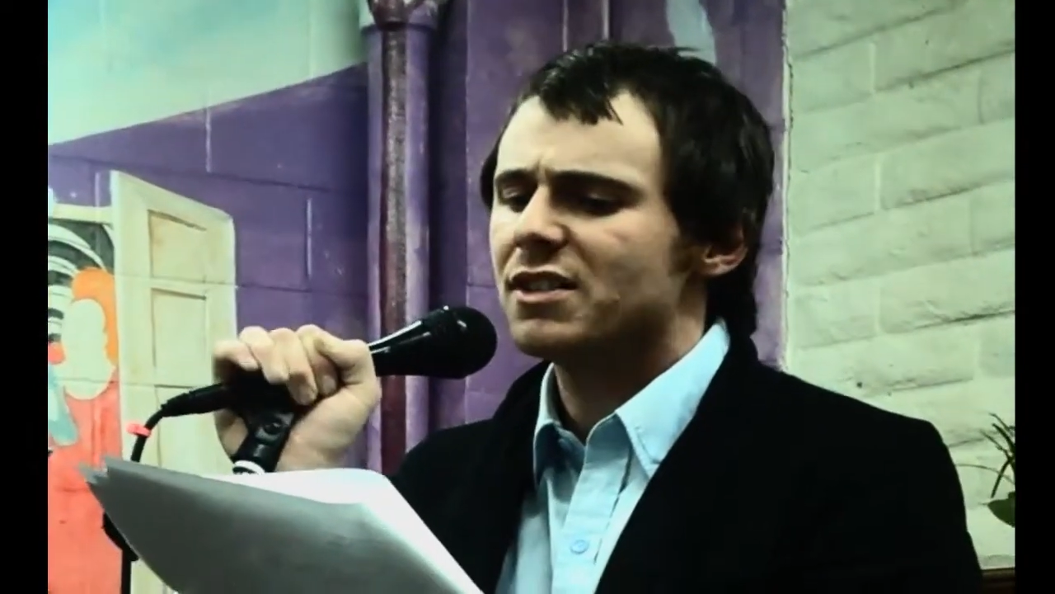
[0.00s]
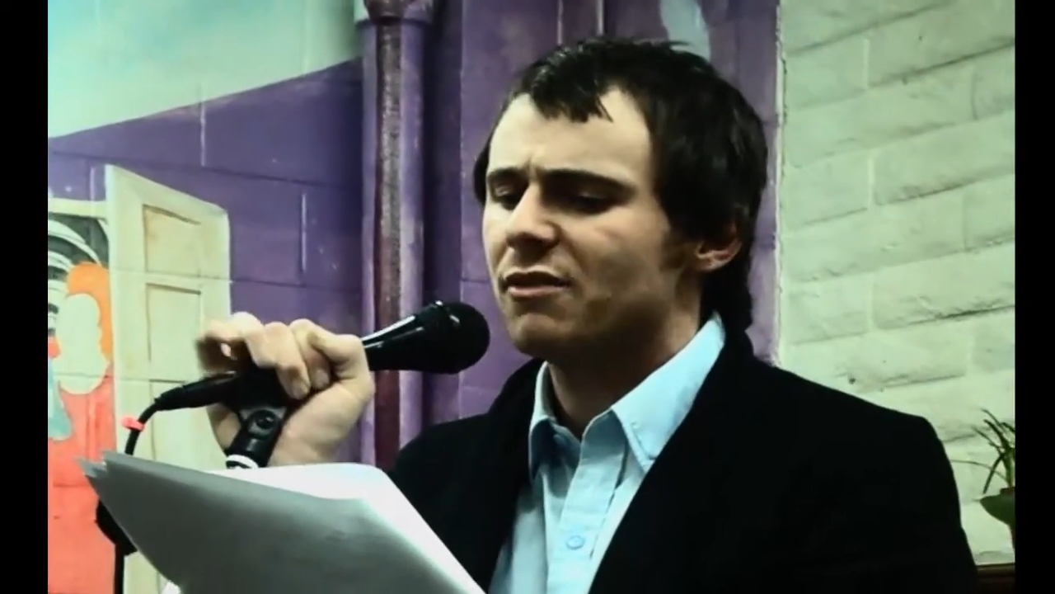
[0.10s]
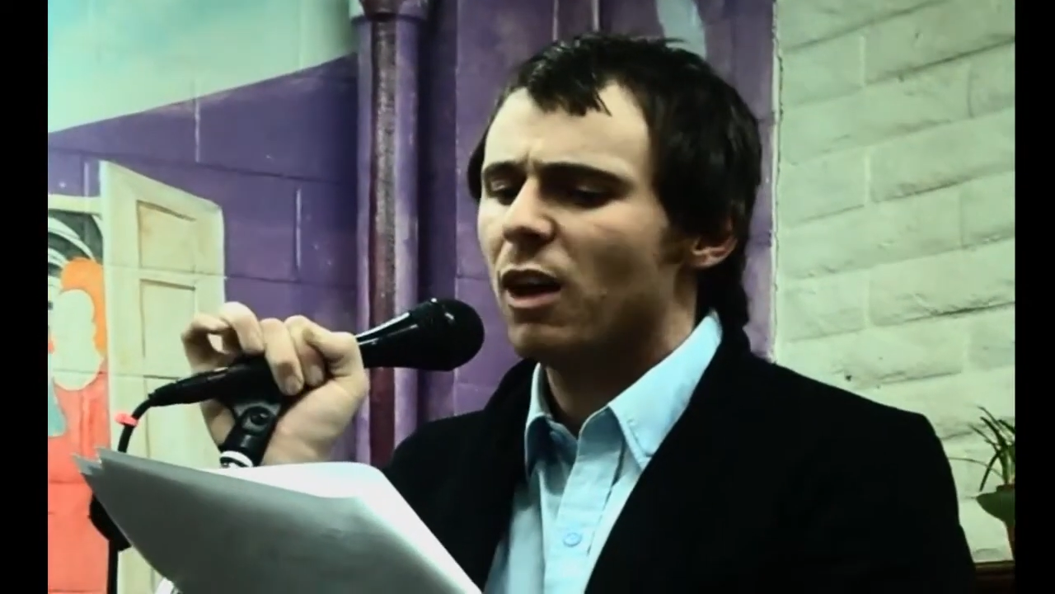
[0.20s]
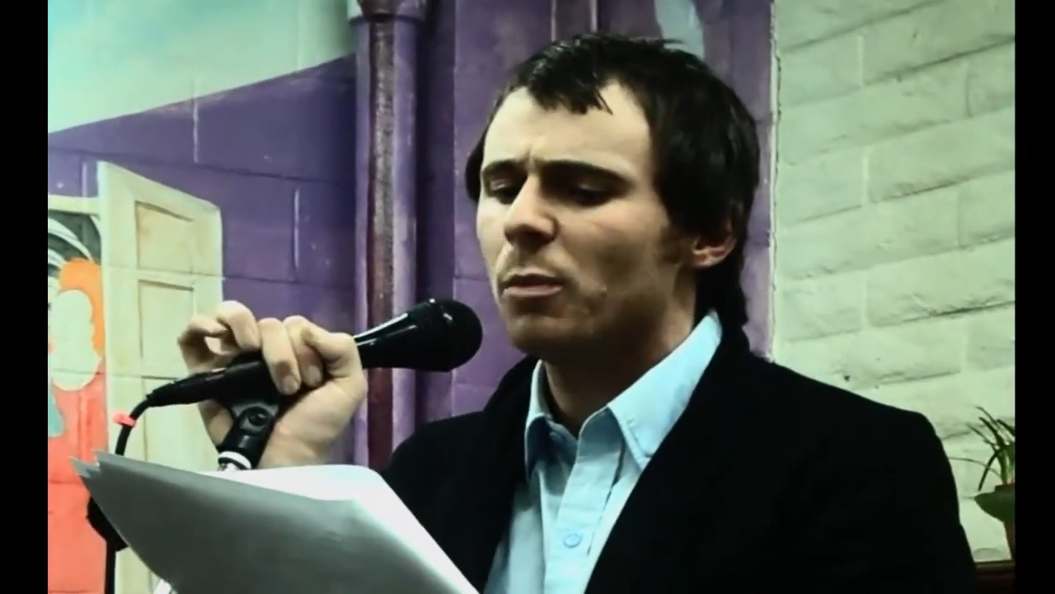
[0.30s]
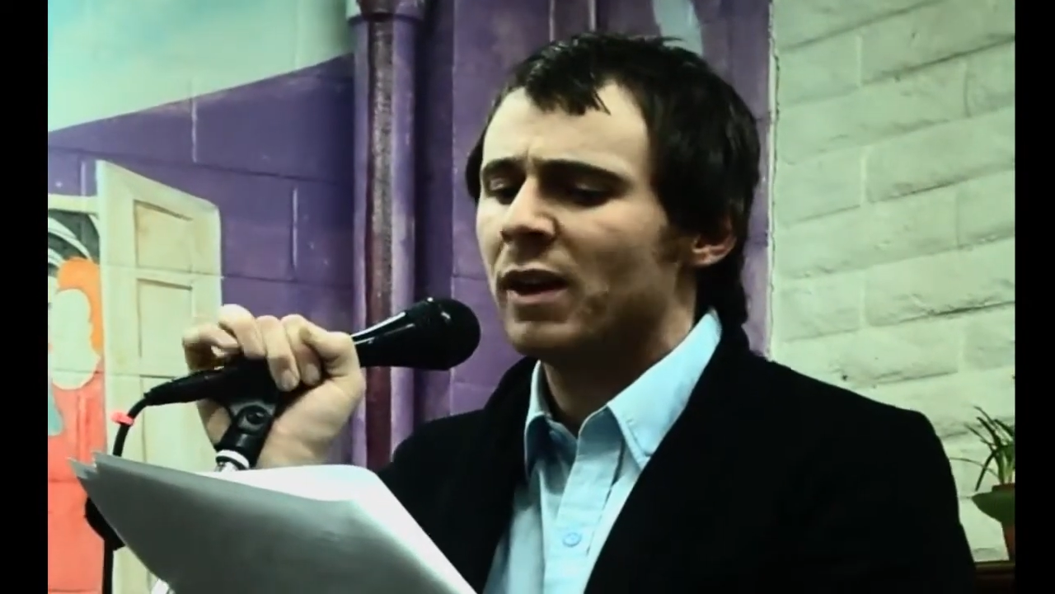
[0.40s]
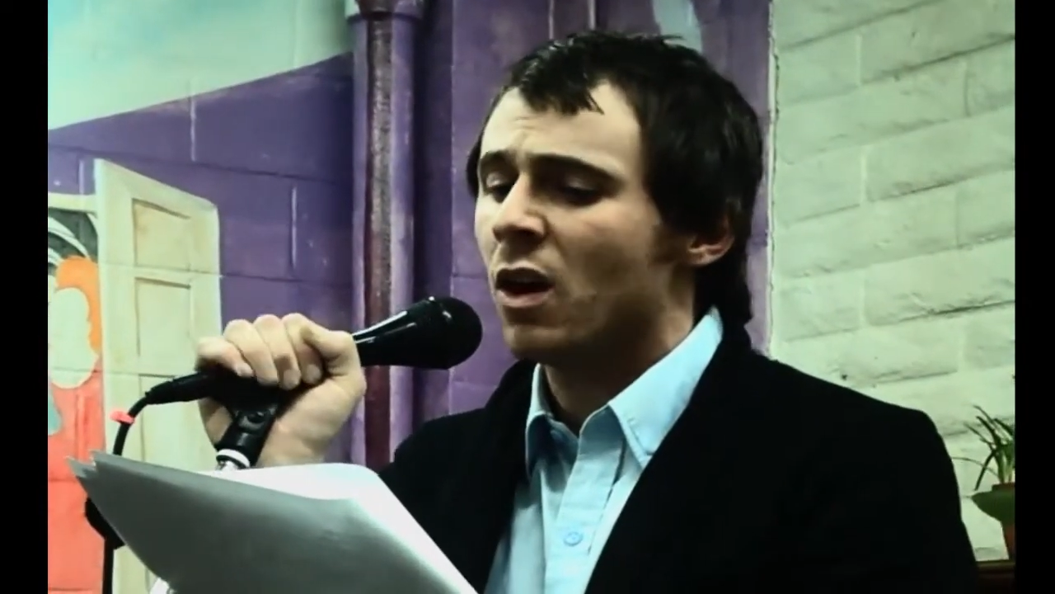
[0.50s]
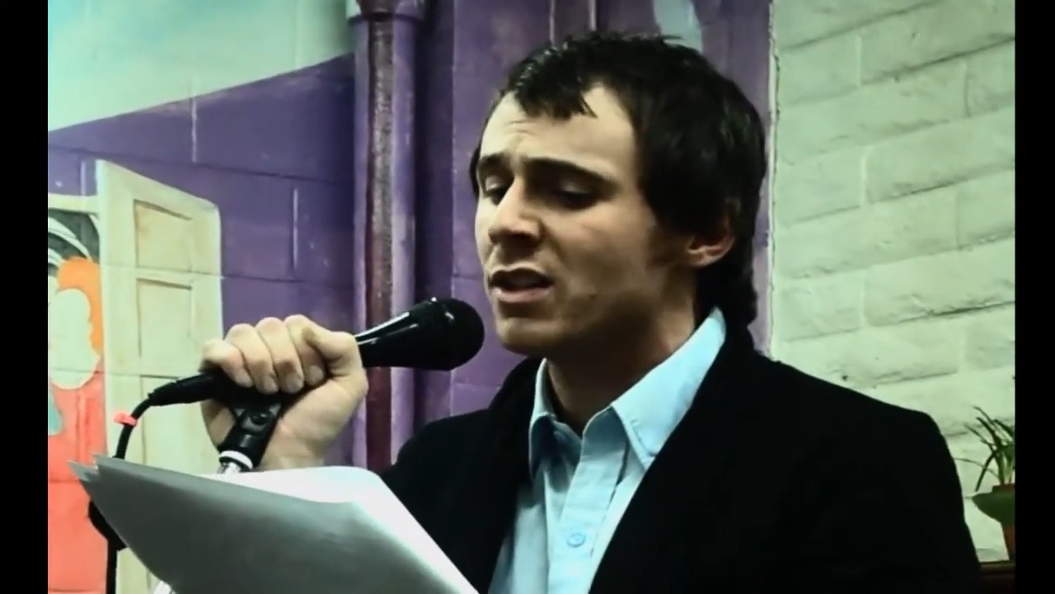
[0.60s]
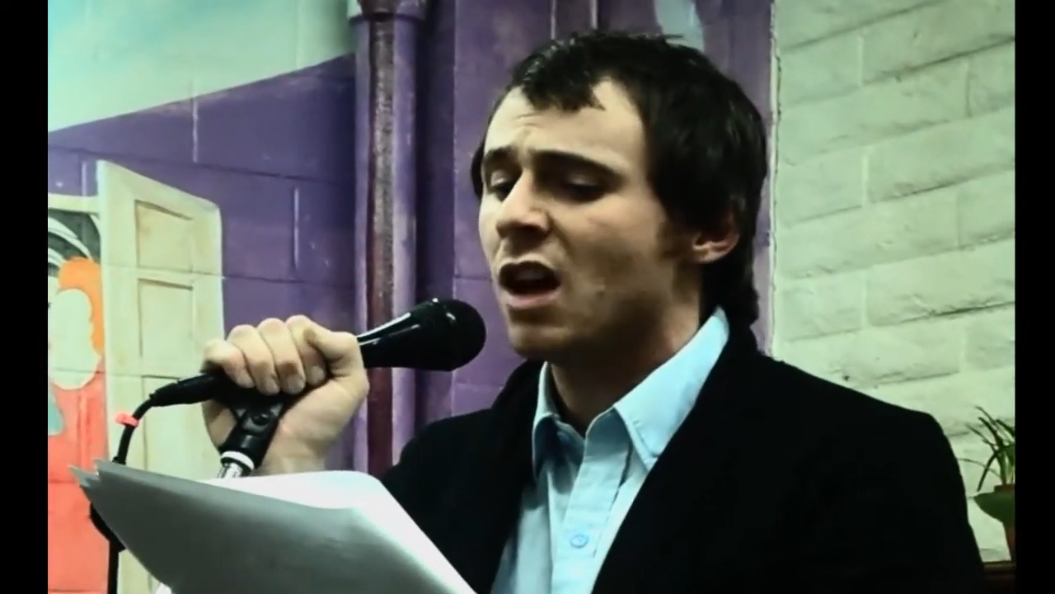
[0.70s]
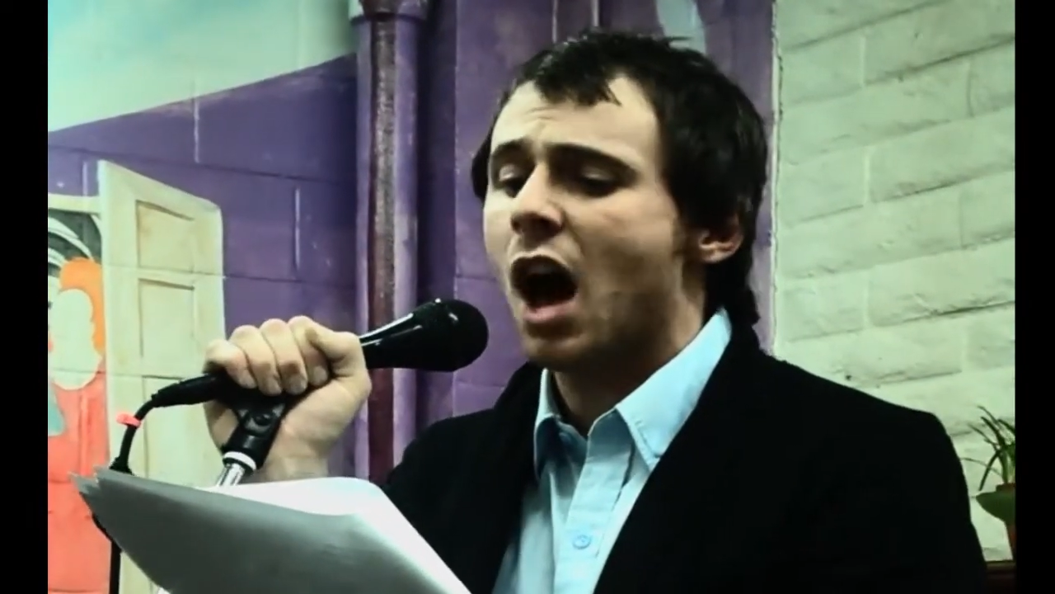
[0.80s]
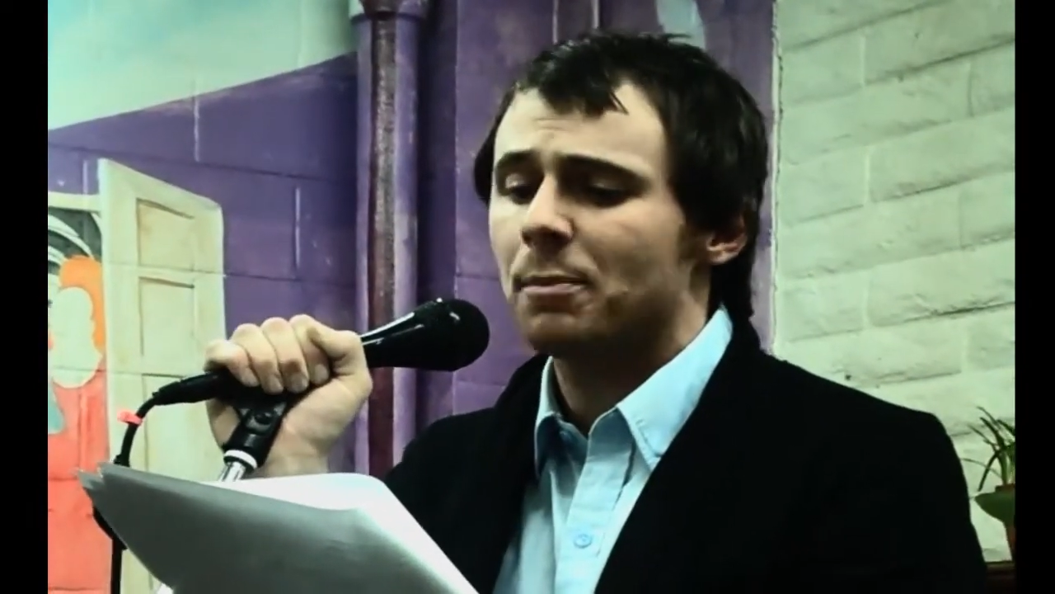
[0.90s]
developing on
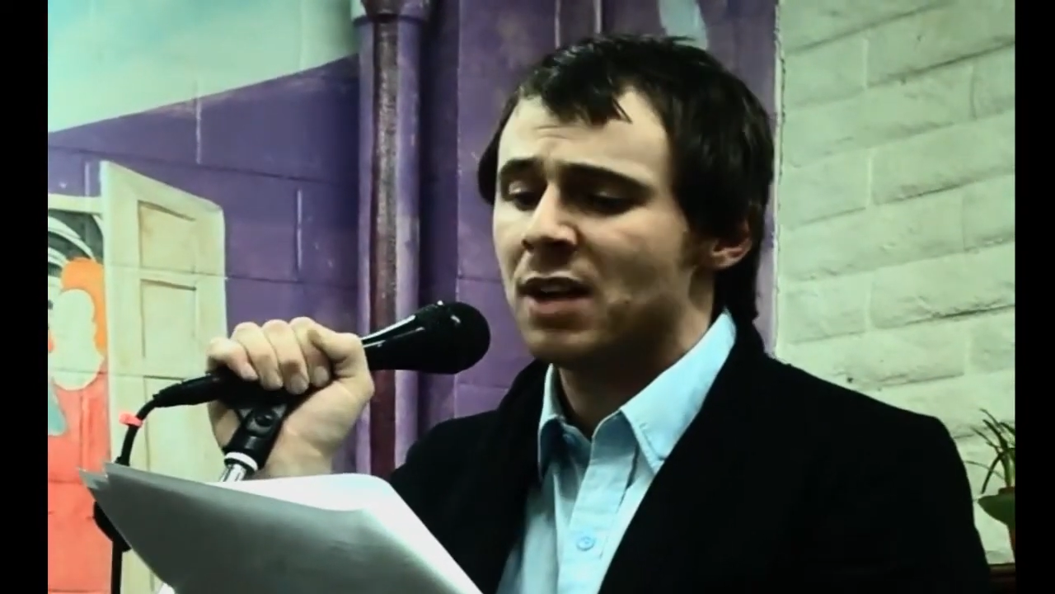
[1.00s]
top,